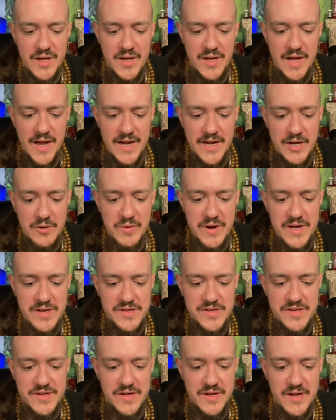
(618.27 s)
At any
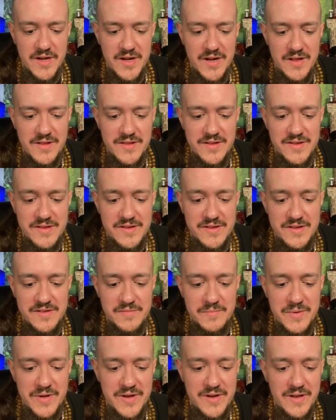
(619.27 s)
rate, uh, this has
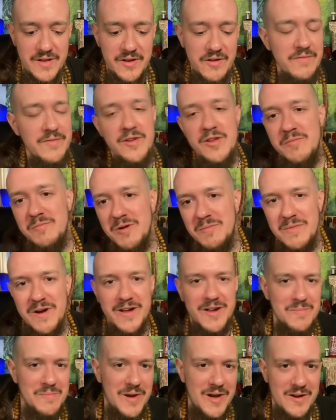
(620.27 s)
been a little video about my
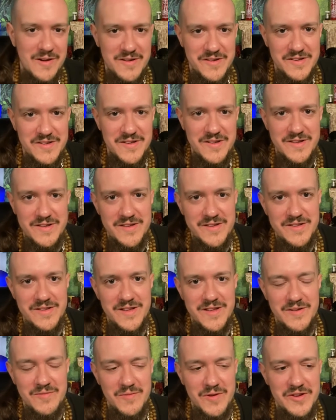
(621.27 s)
comparisons
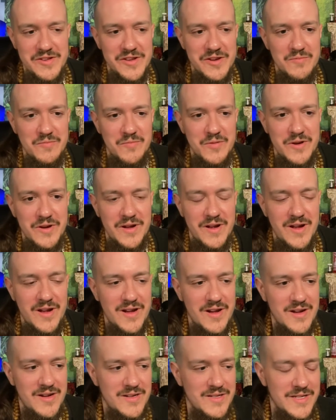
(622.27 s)
and recent, re
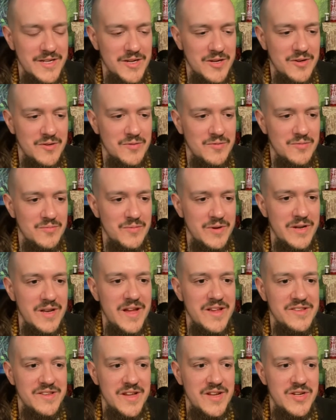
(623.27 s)
uh, you know,
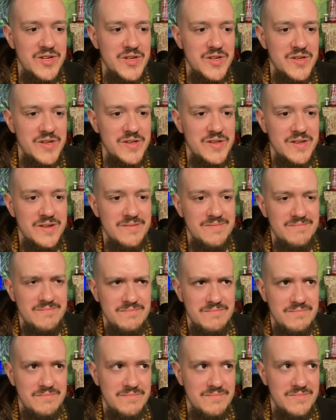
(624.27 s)
realizations and
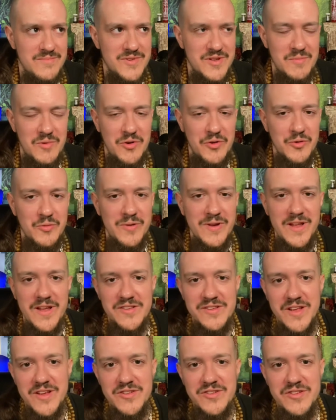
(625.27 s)
some older
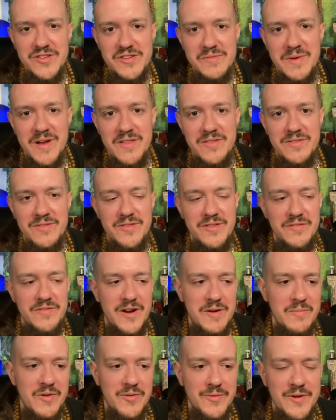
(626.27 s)
realizations about the
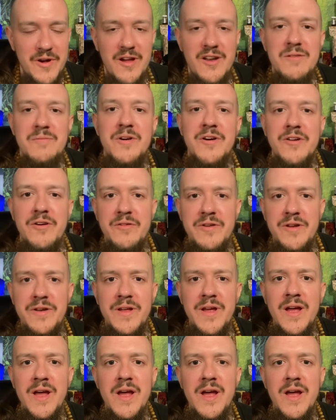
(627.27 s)
Divine Mother Kali Ma and Odin.